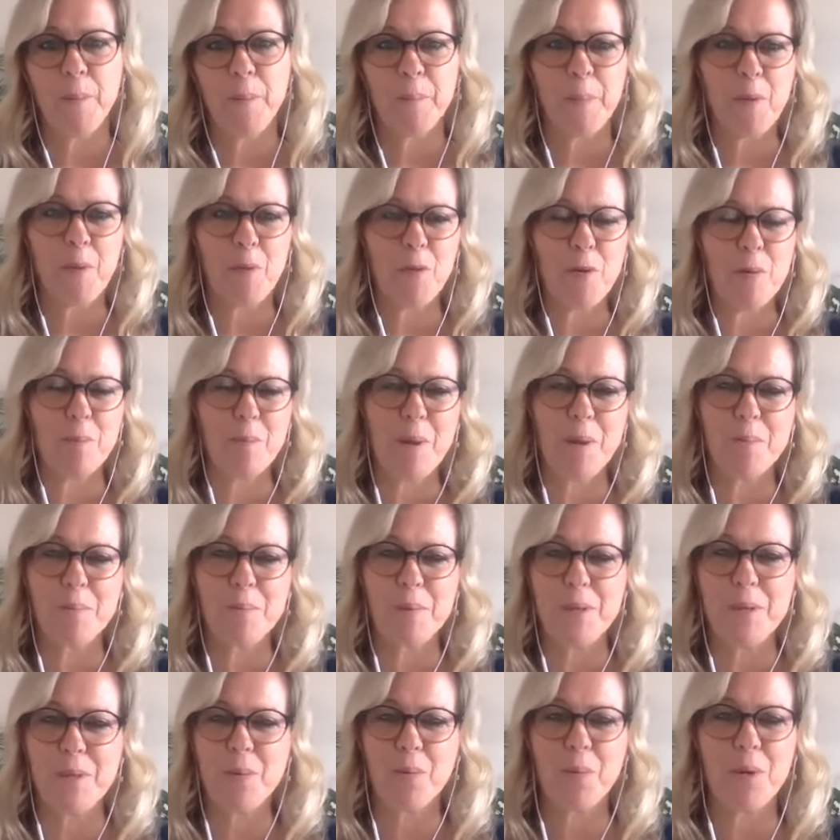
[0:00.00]
Or it might be
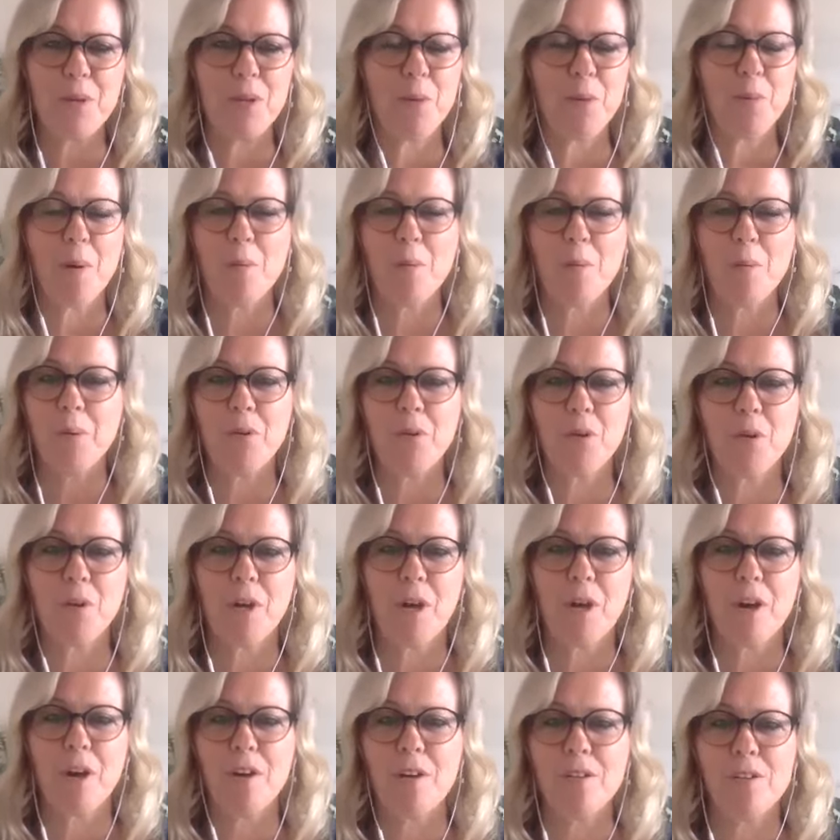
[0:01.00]
that when you open your
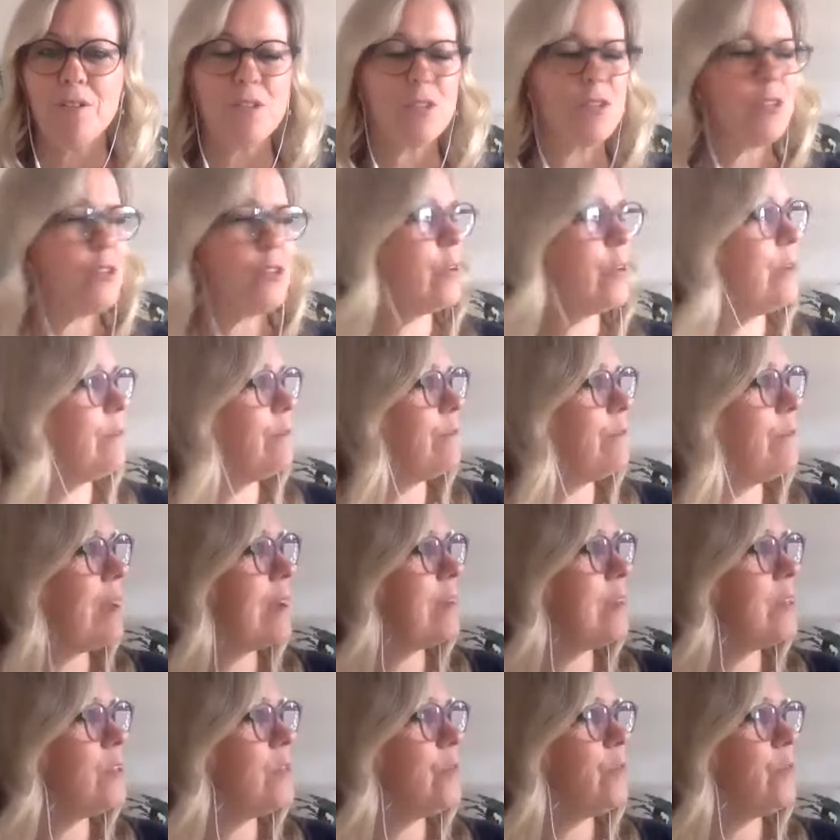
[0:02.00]
curtains, you give
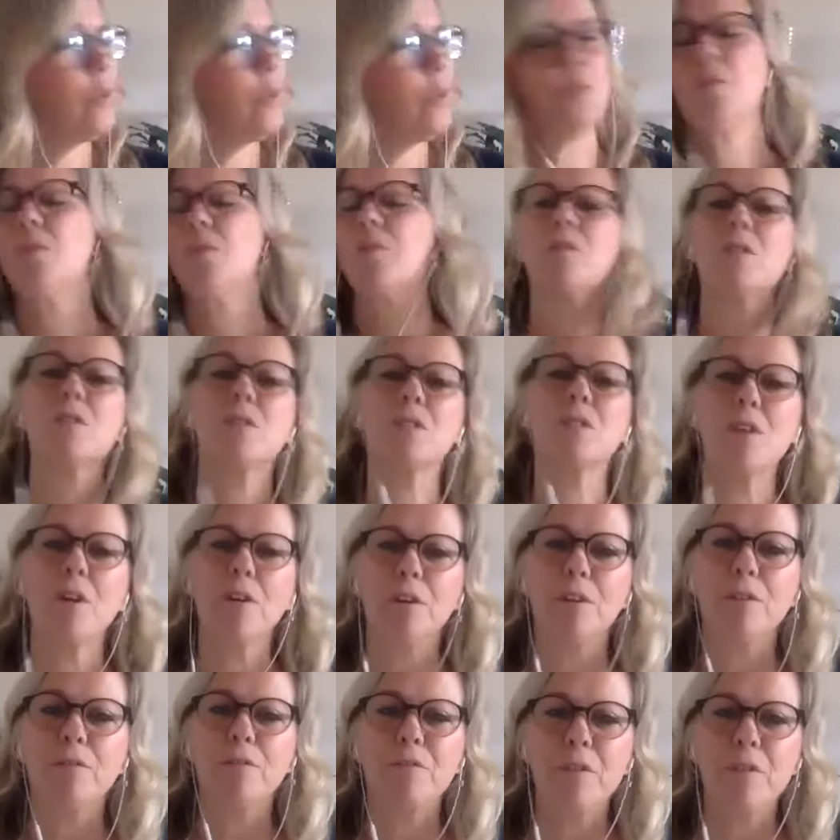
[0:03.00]
thanks for the
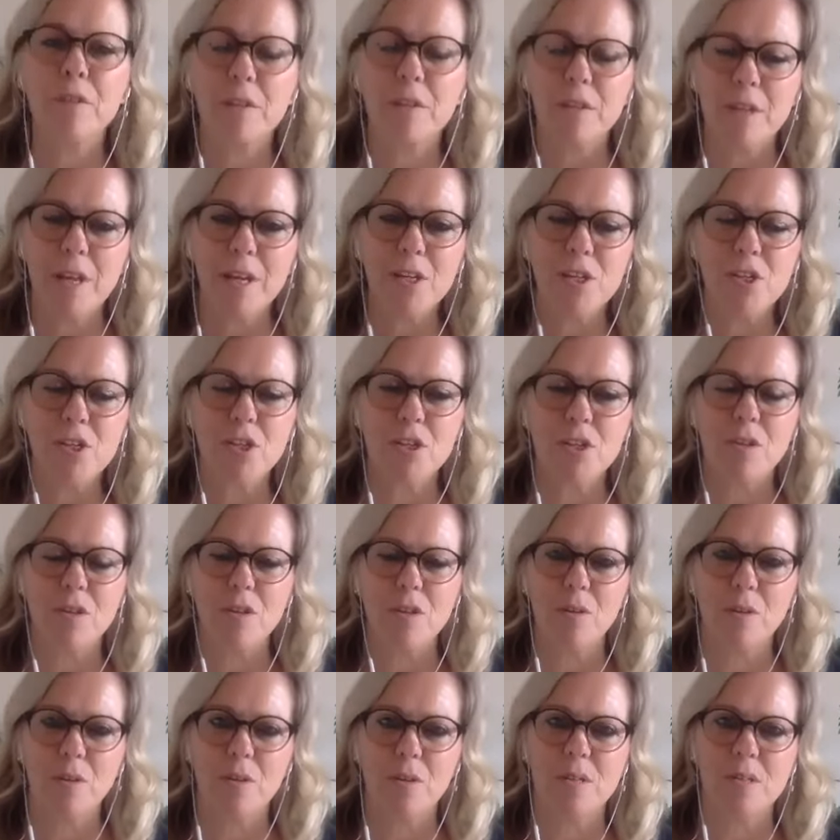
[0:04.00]
sun and for the nature that
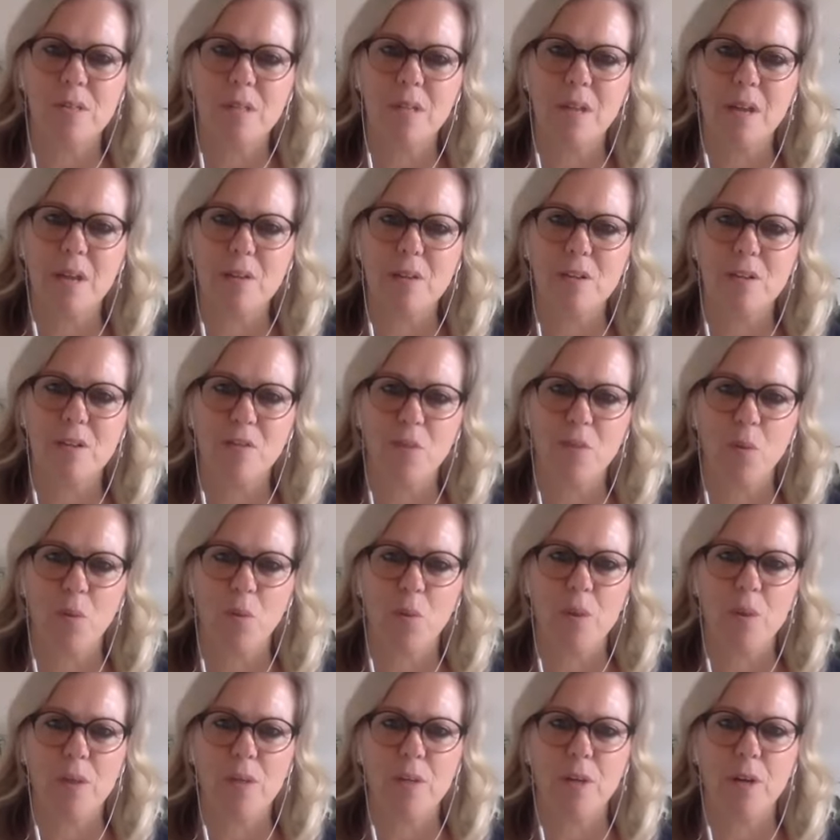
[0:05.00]
you can see out of your
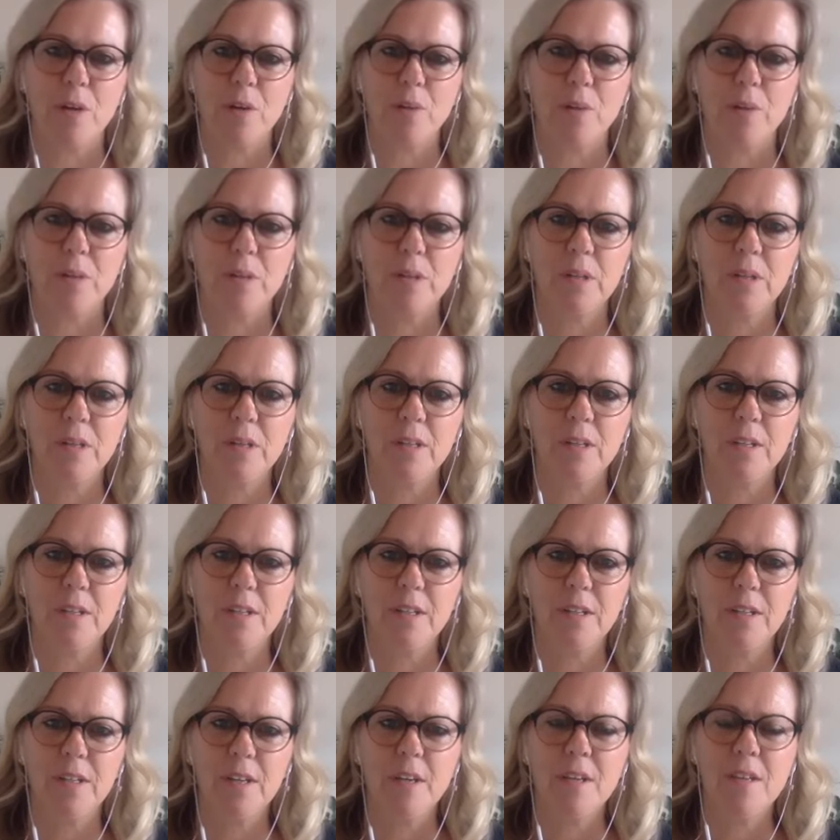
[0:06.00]
window.
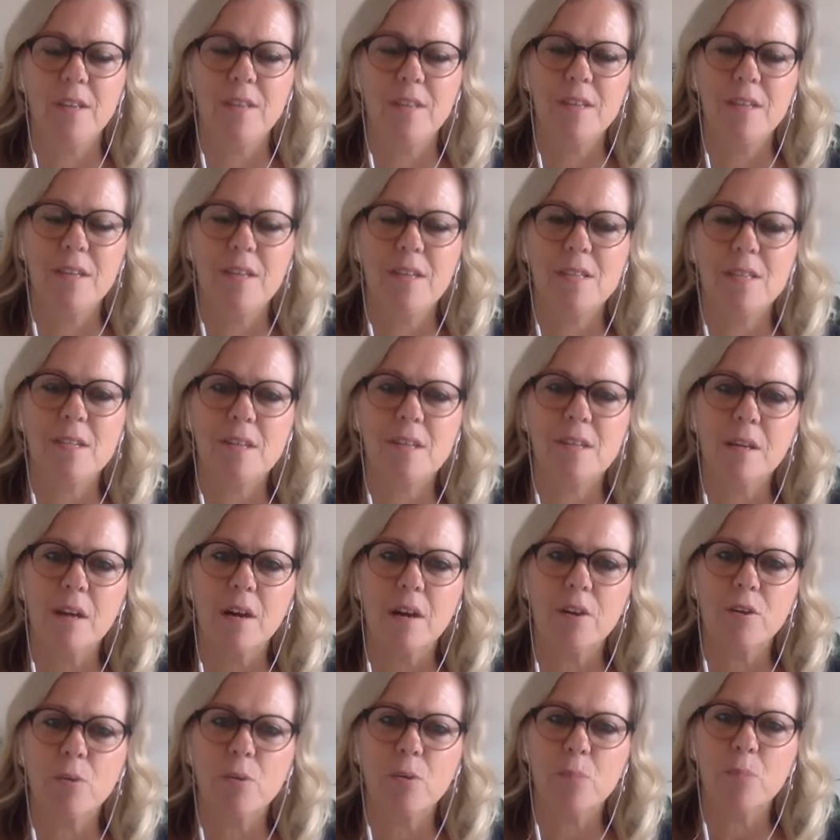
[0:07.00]
These are the
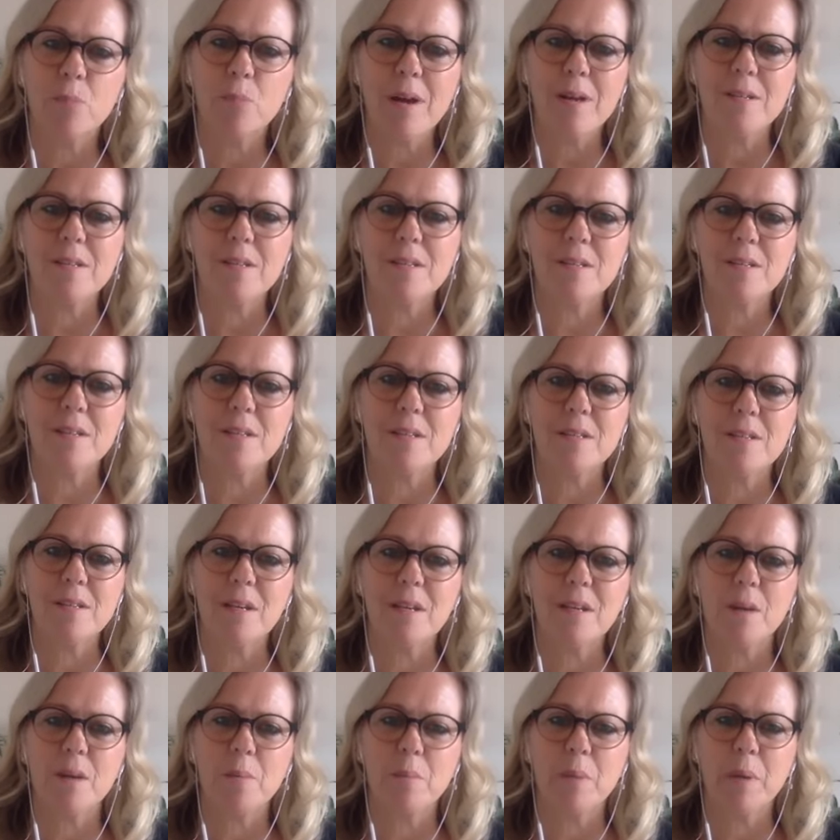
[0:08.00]
kind of practices
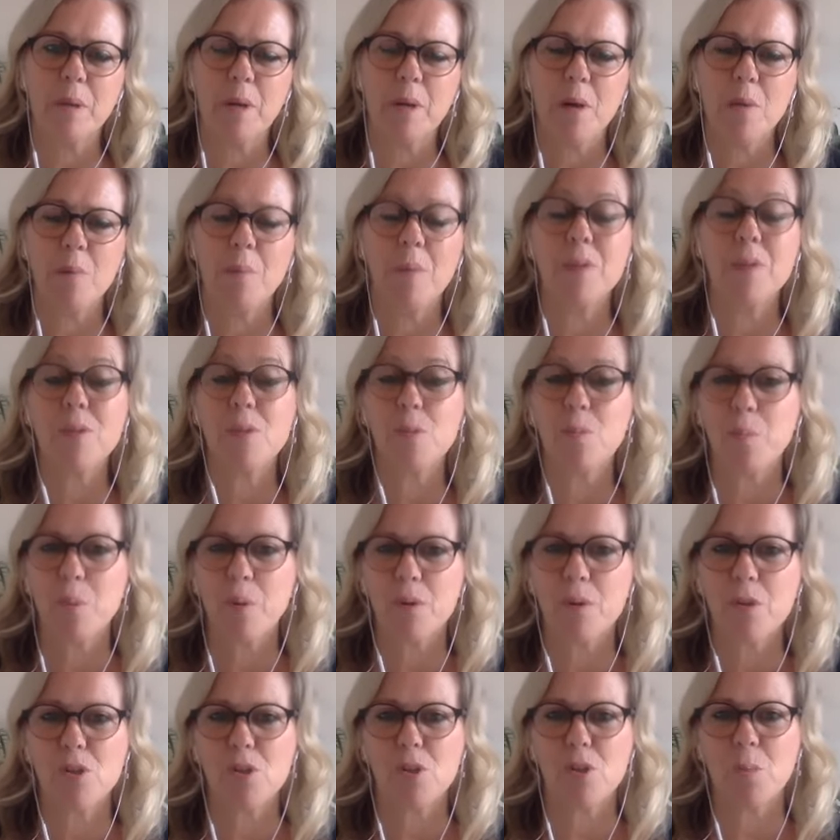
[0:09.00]
that can become a
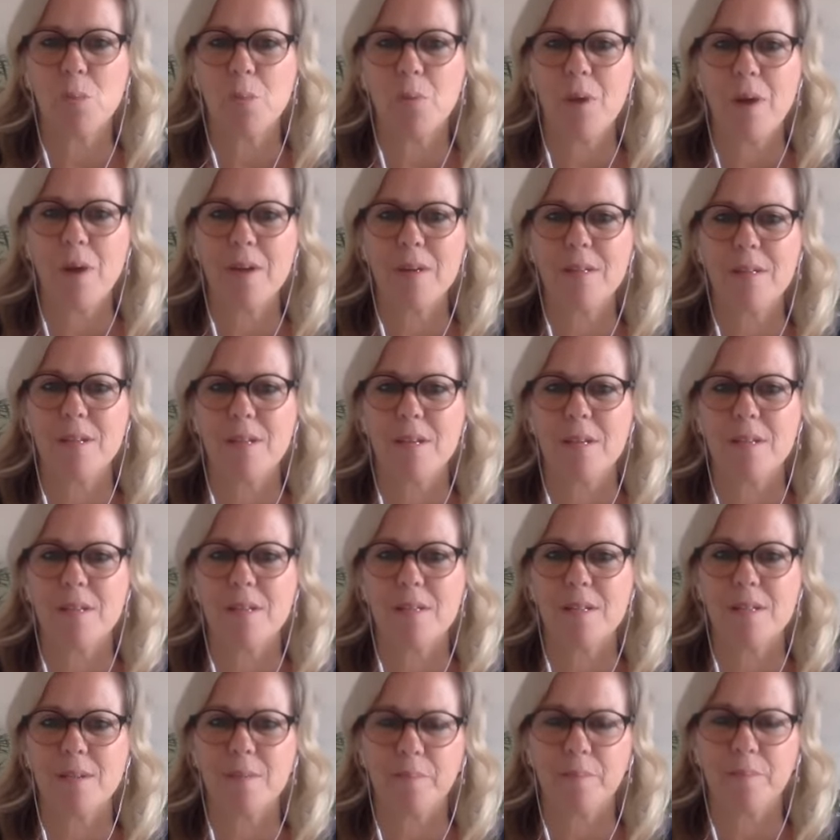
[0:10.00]
spiritual
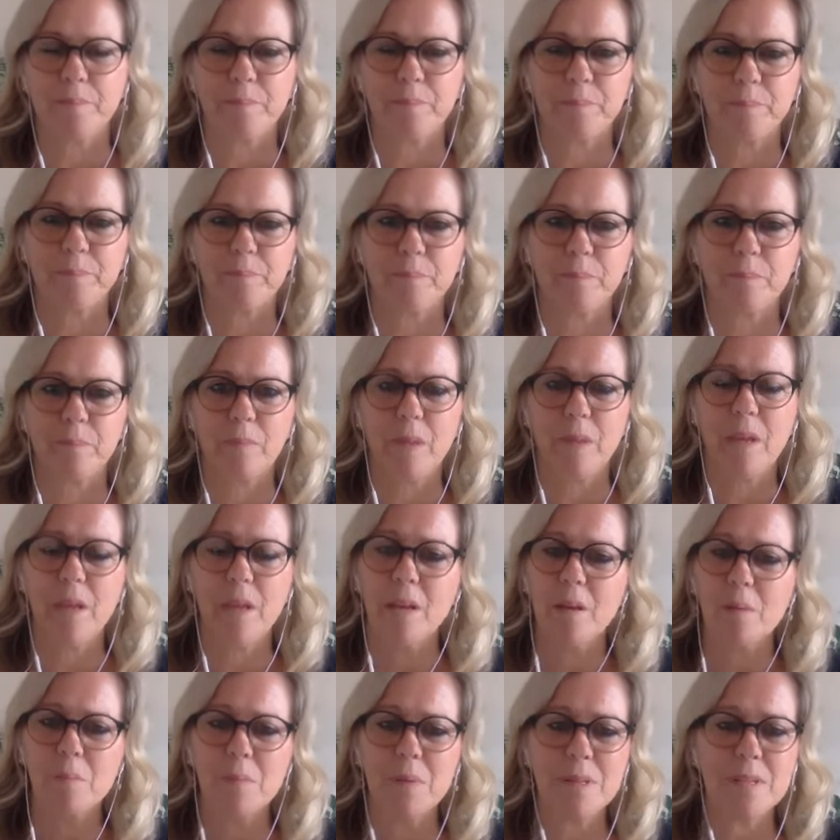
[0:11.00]
practice. It
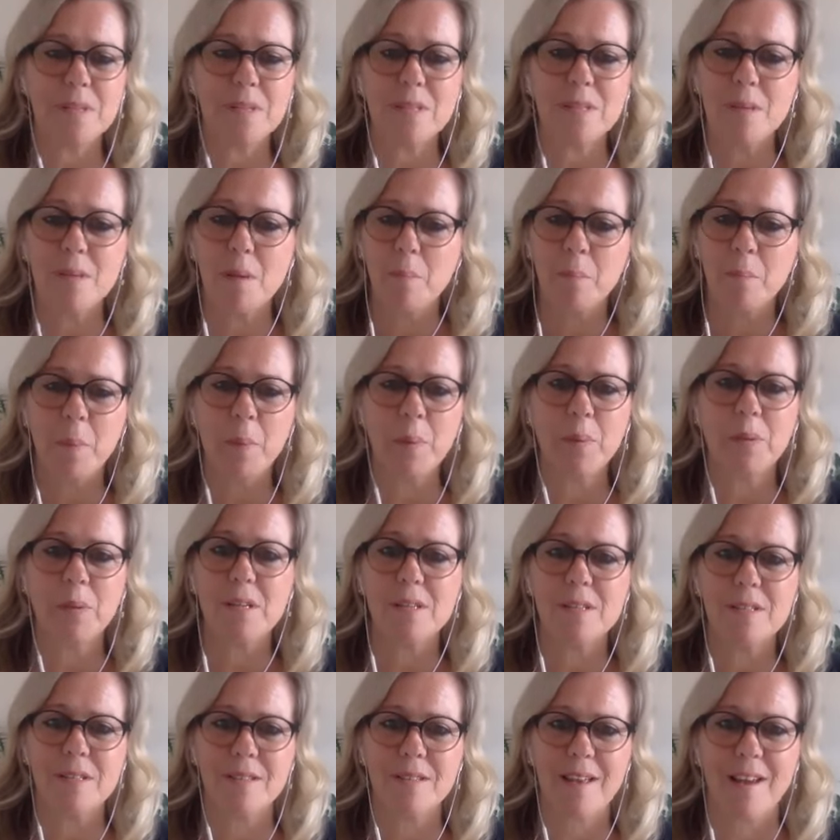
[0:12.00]
can be as simple
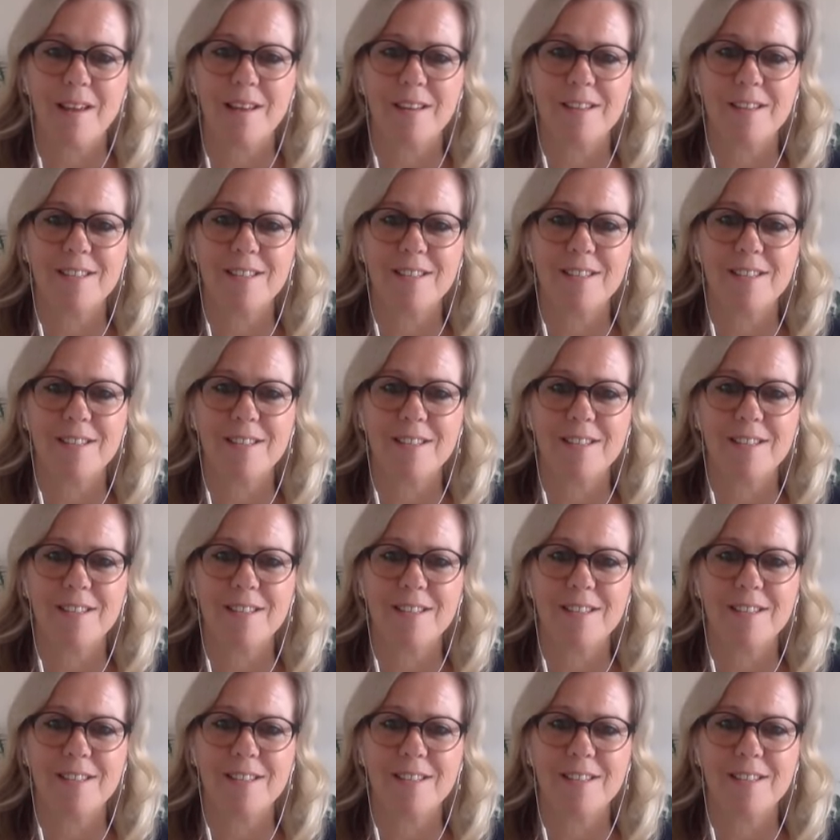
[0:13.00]
as that.